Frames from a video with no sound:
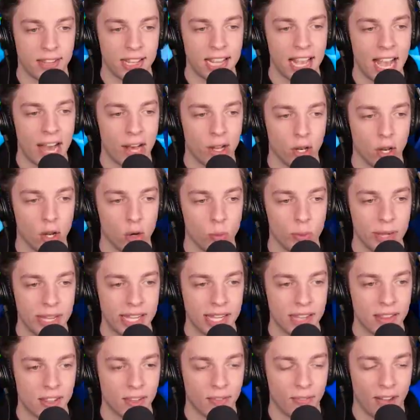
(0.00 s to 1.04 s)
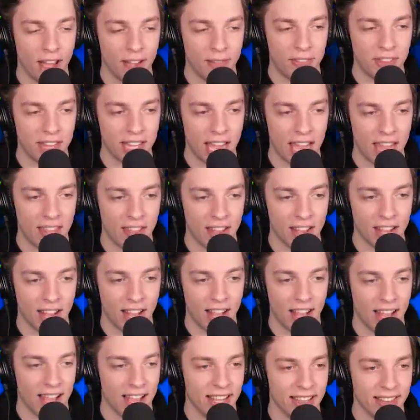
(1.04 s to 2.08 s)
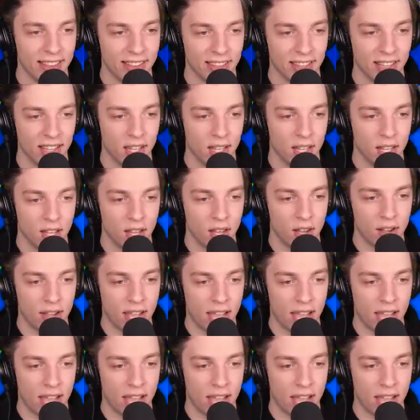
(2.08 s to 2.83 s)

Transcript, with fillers: See ready. how long we can survive together, go, guys. Go, go, go, go.